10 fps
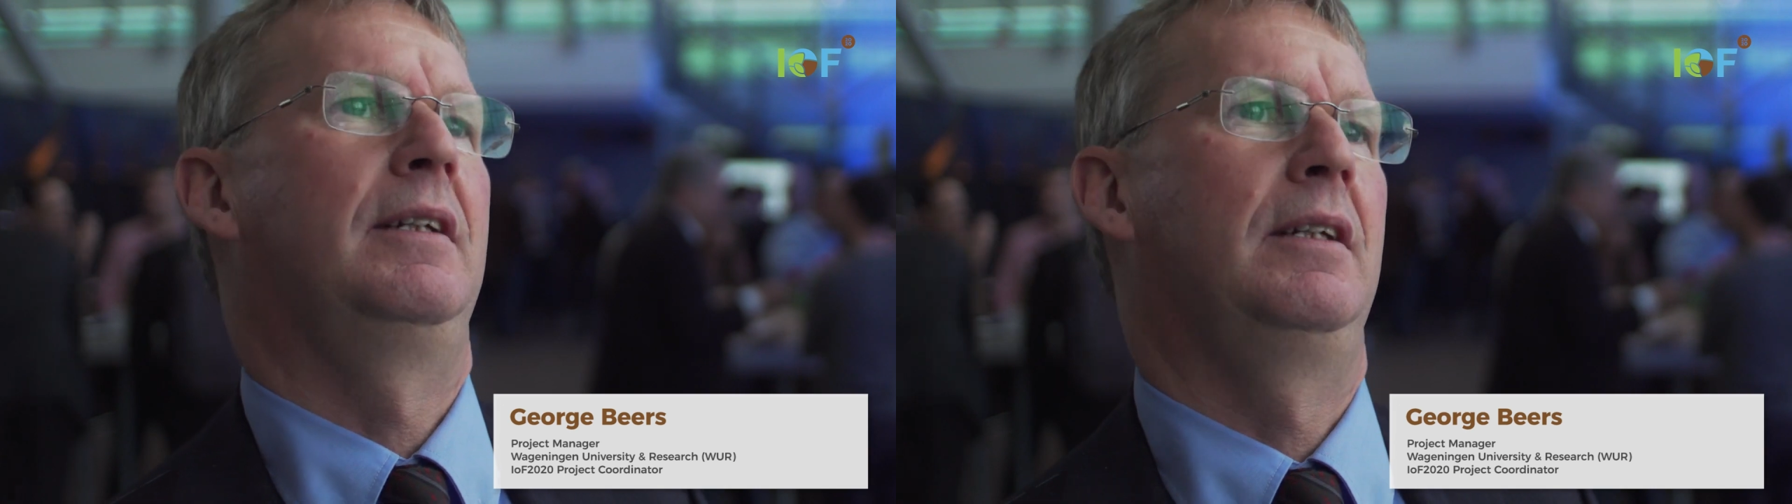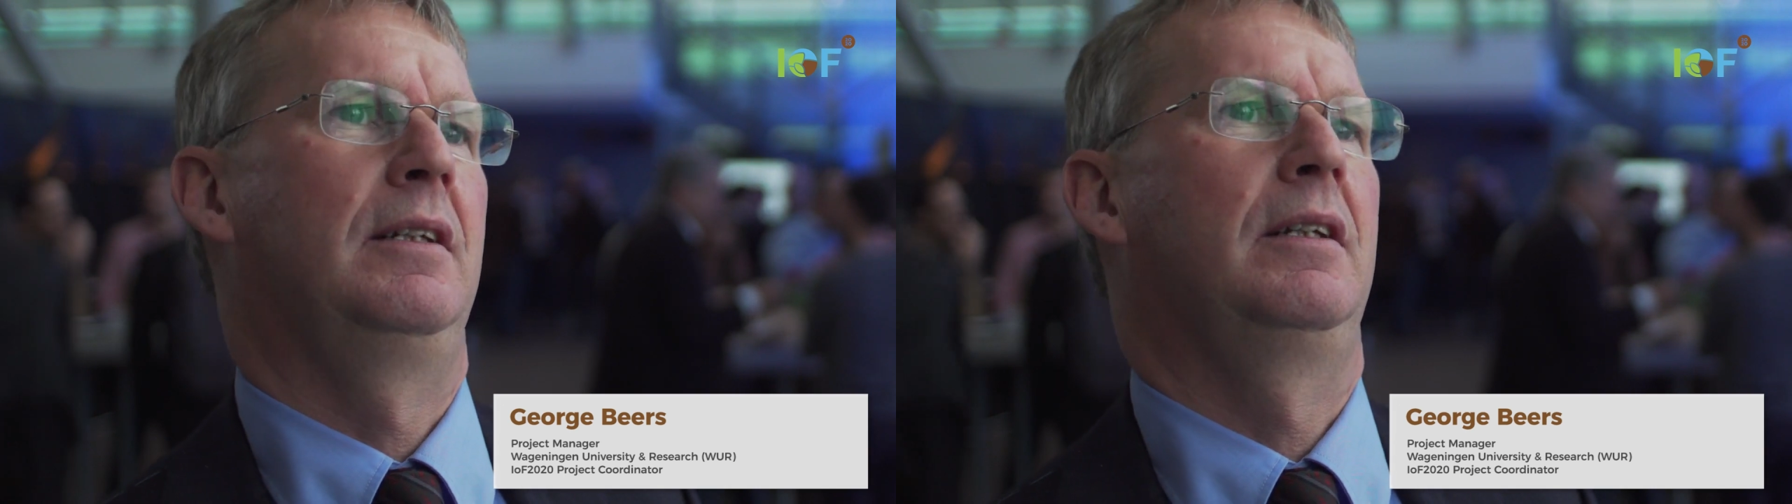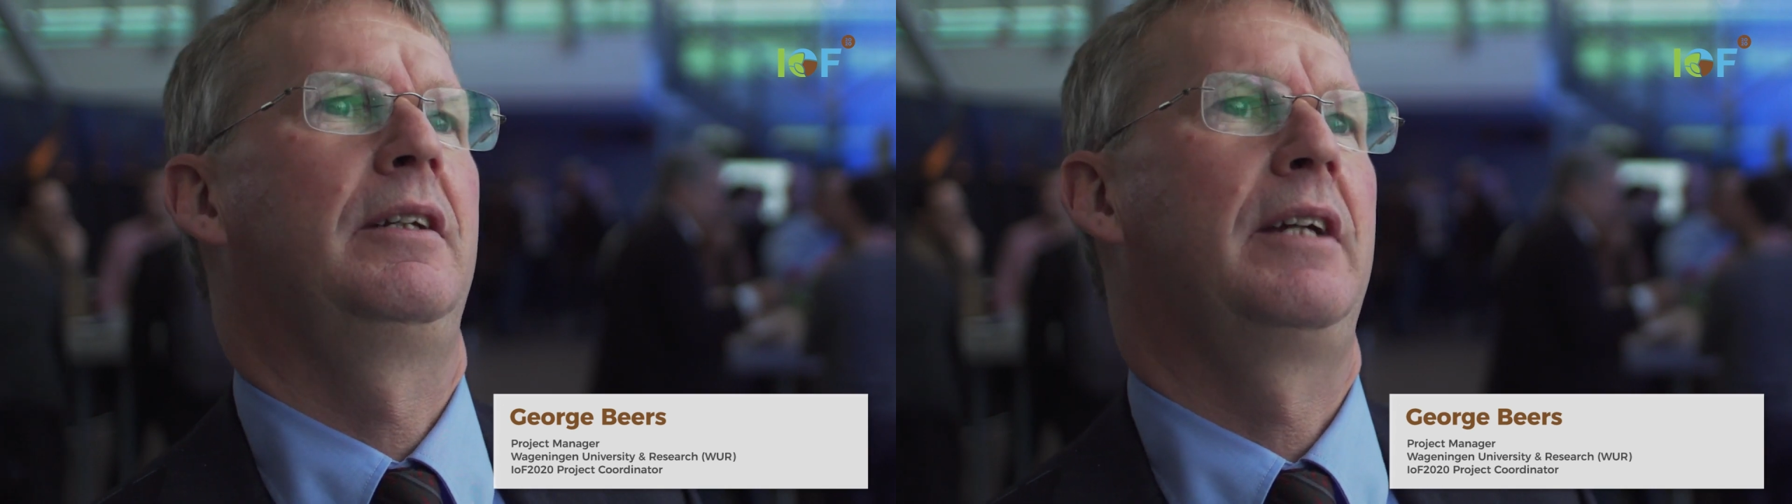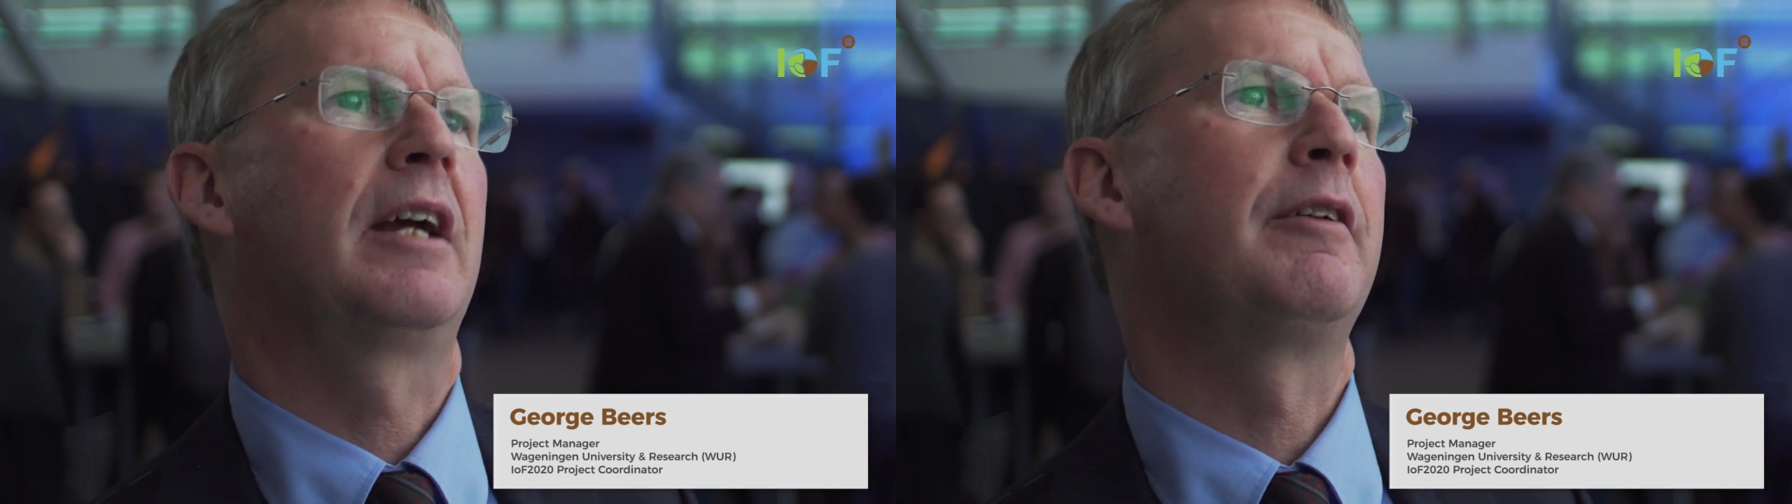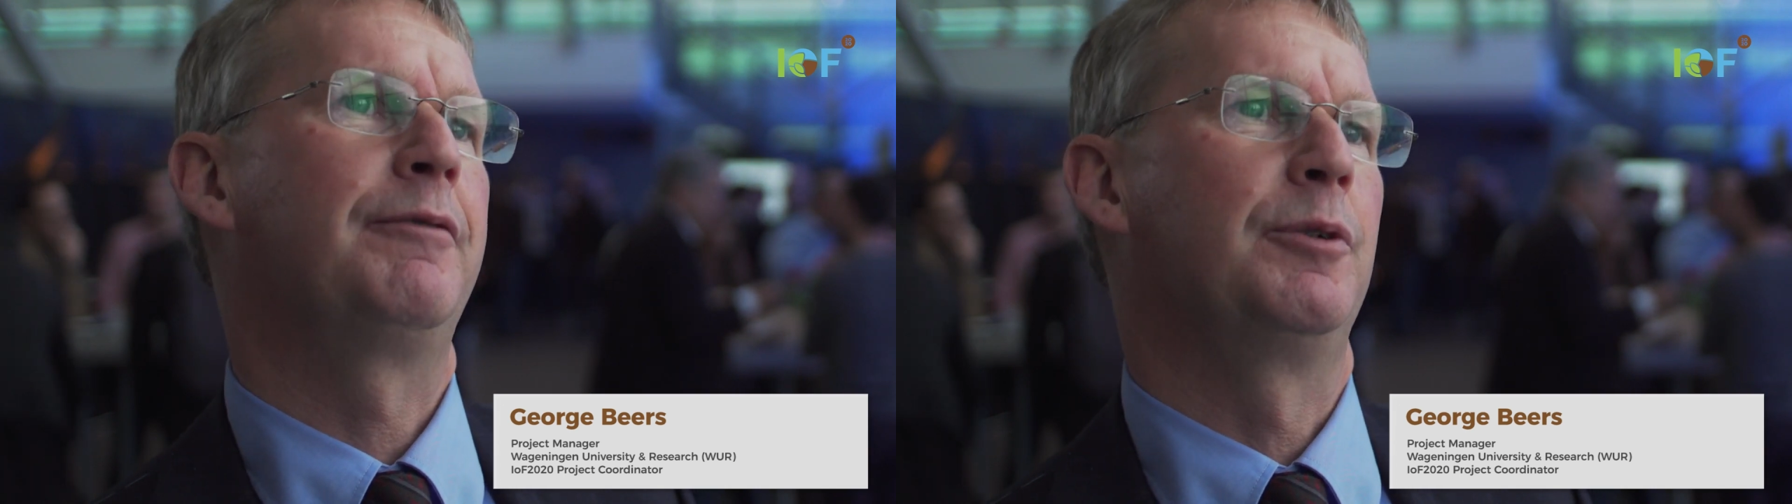in the
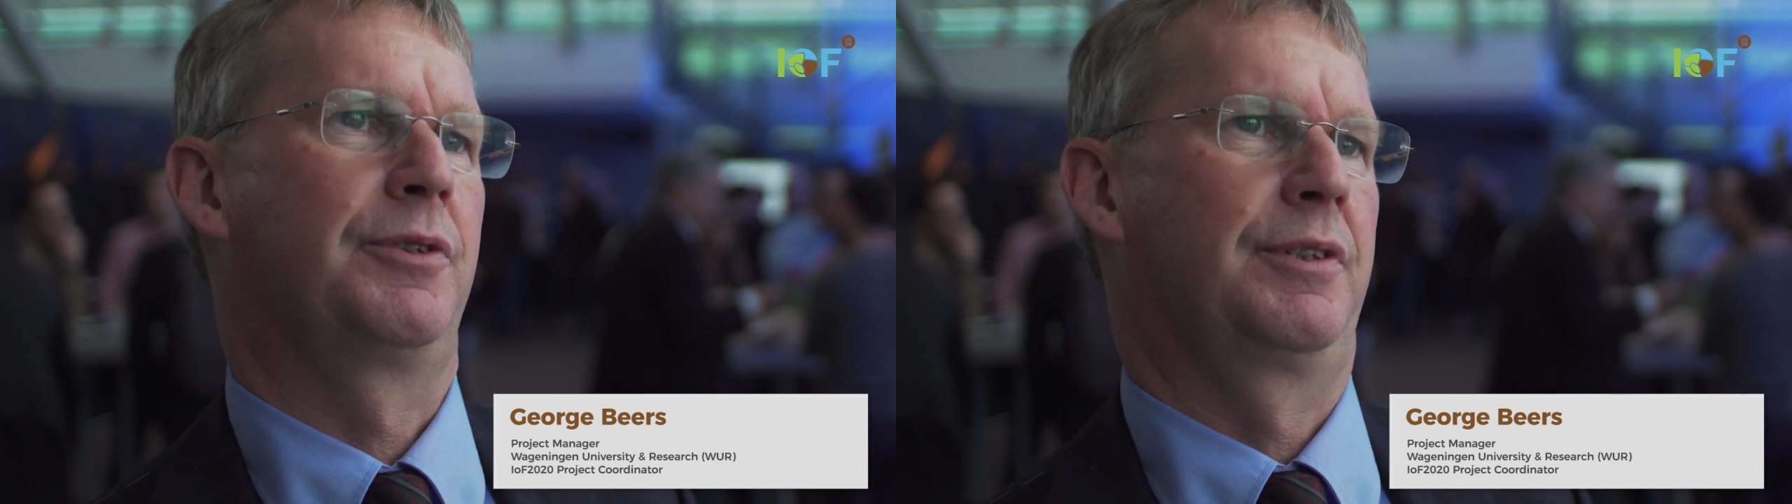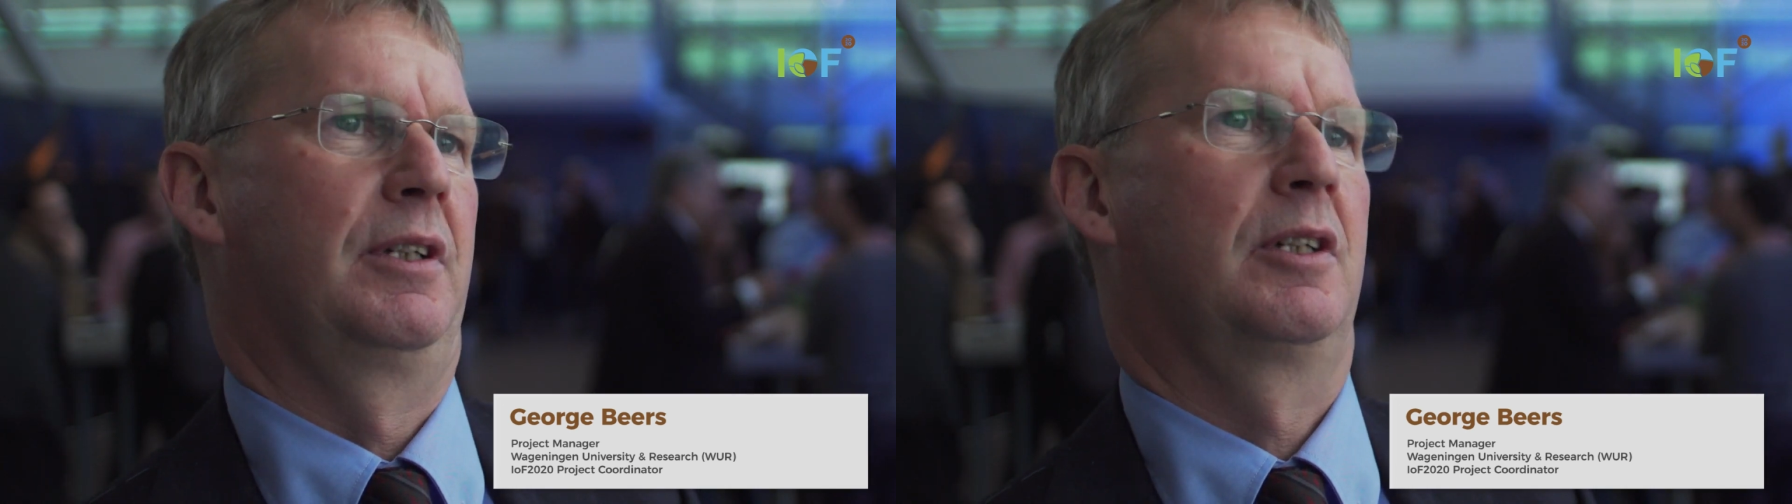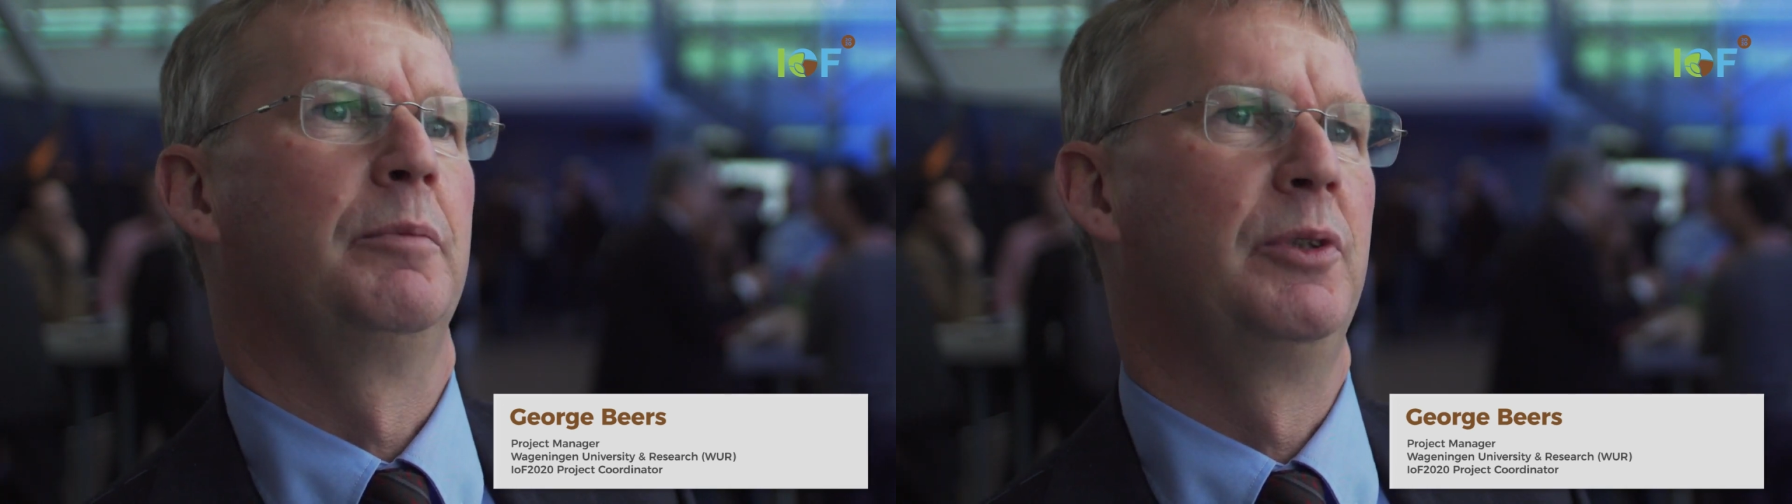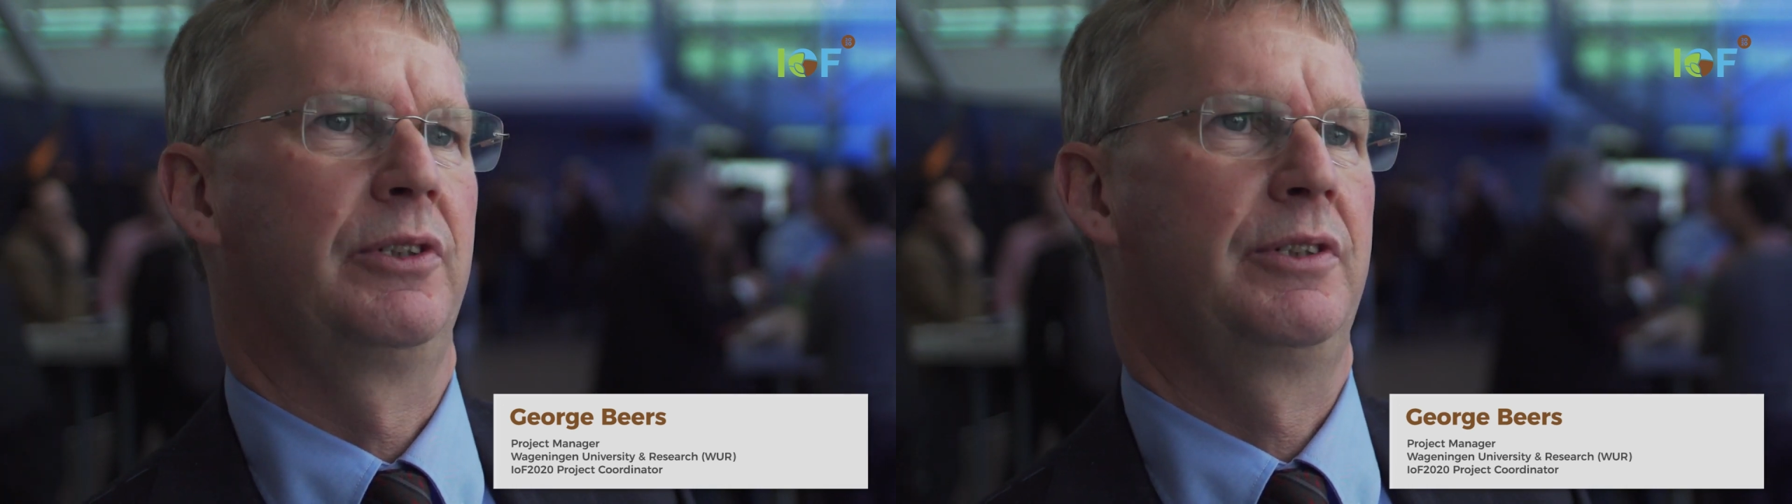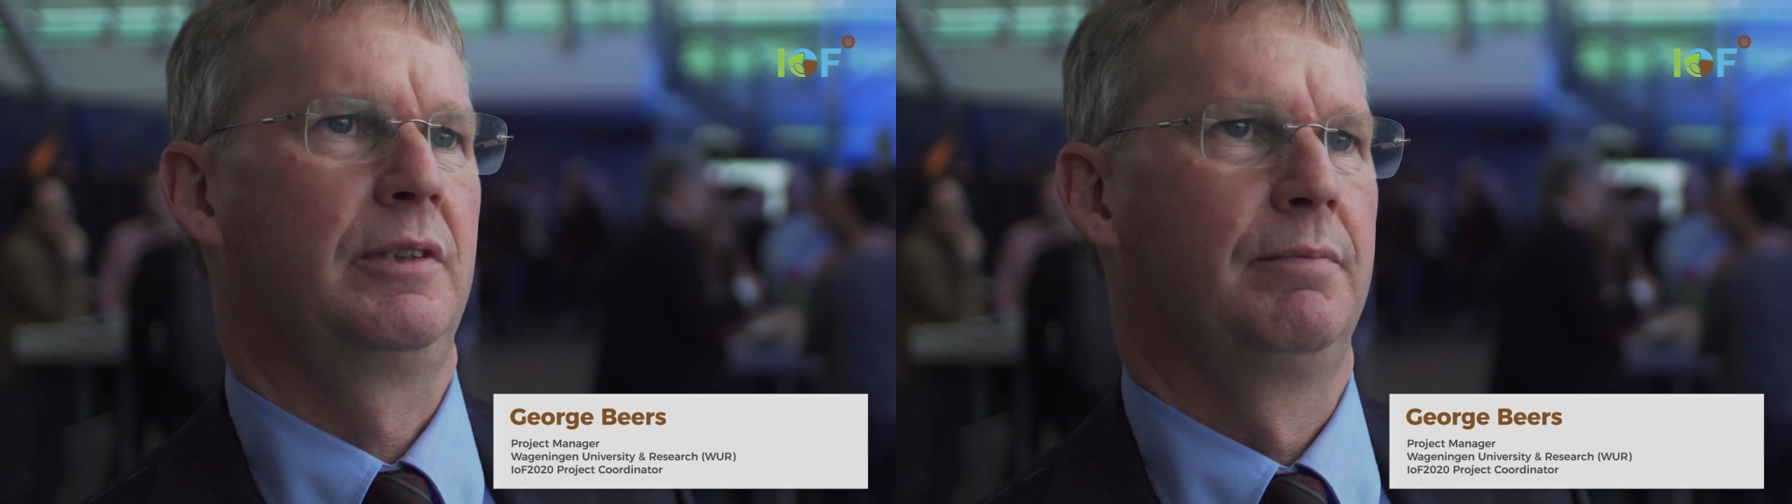agri food
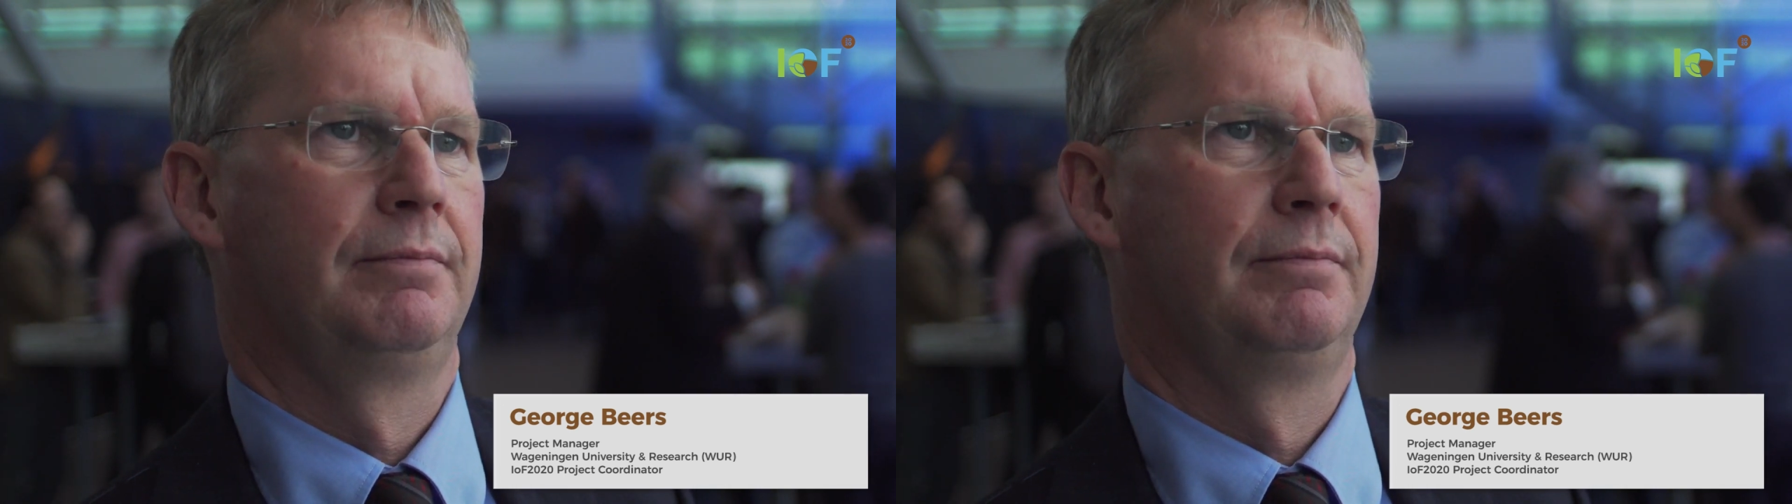community.